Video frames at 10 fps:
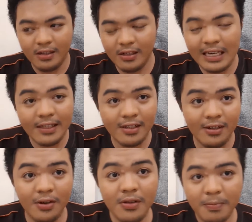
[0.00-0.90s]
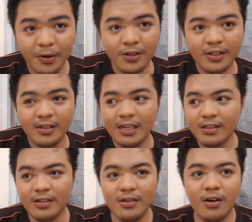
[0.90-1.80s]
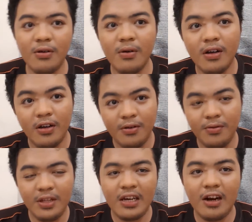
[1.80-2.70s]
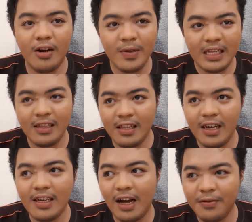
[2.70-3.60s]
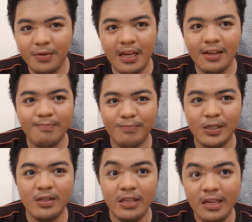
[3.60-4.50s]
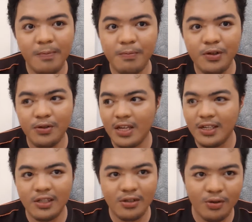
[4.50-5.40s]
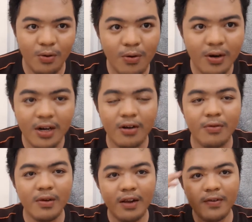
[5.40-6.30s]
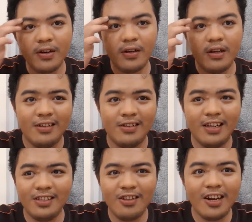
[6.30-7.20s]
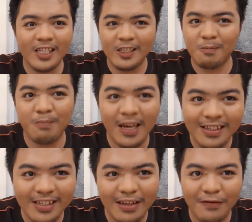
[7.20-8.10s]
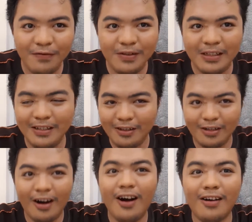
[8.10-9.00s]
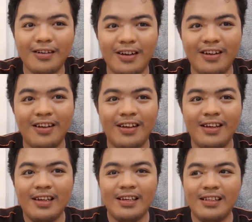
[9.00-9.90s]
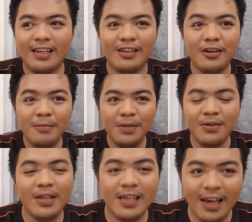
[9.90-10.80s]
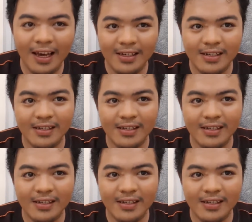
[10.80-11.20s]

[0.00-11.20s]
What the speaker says: Get to know the person. Get to know who they are, what they like, how they sleep, do they snore or whatever. It's not expensive to talk. Like, communicate.